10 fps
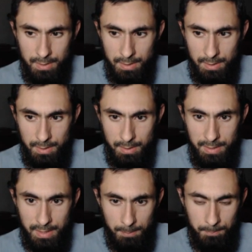
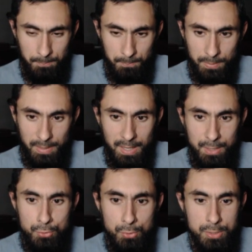Yeah. But I
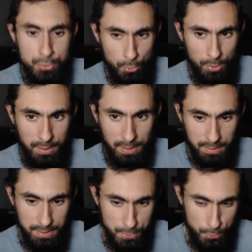do enjoy like
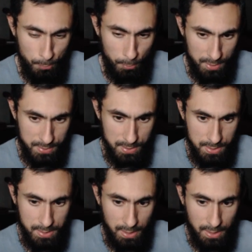these new bosses.